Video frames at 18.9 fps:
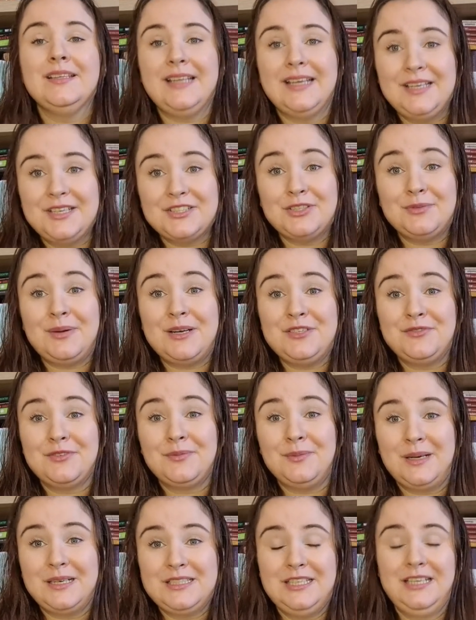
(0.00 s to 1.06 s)
thank you so much for
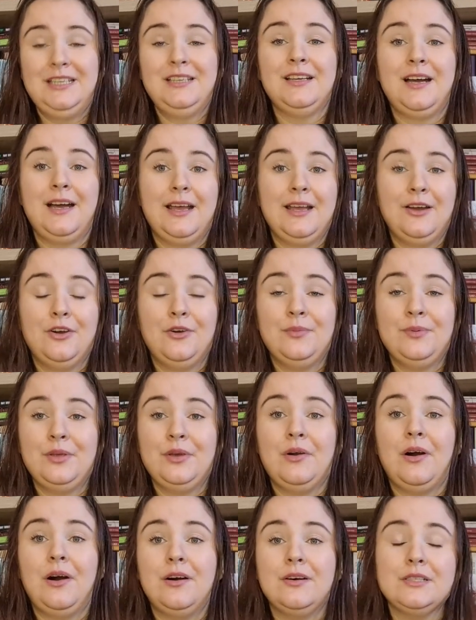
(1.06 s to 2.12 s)
watching I hope
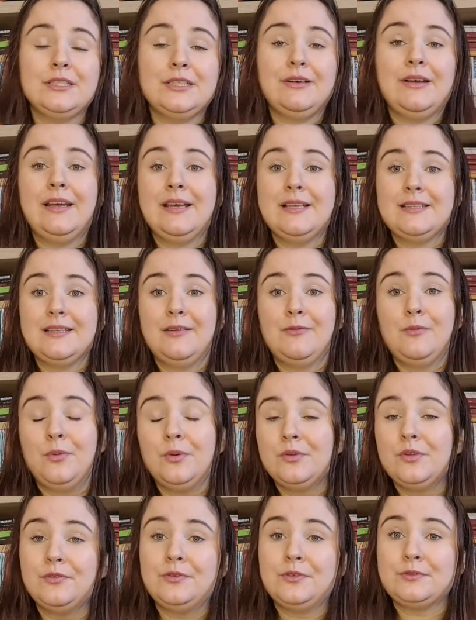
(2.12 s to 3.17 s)
you also had a
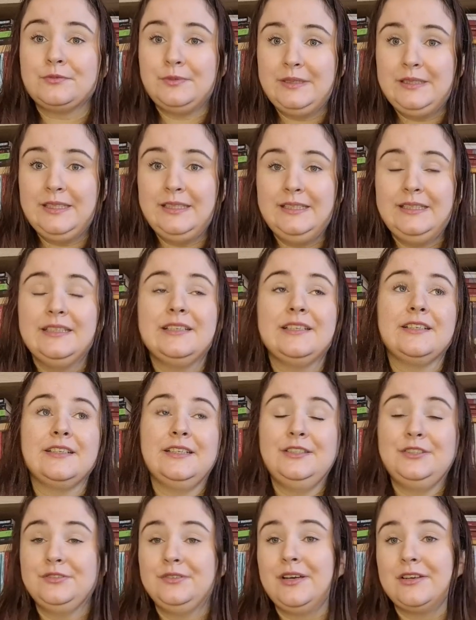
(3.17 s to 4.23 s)
wonderful reading year
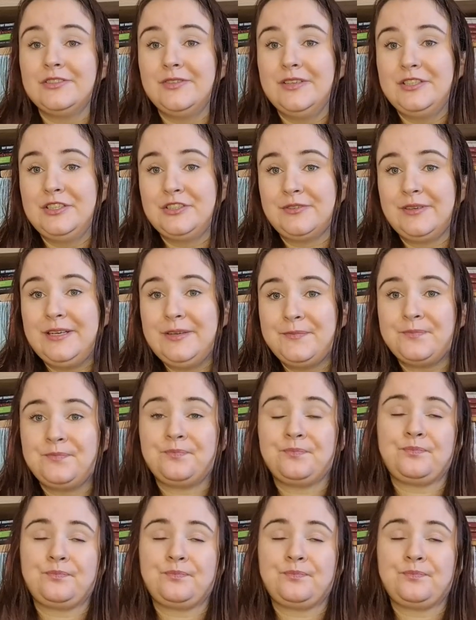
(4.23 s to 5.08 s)
in 2023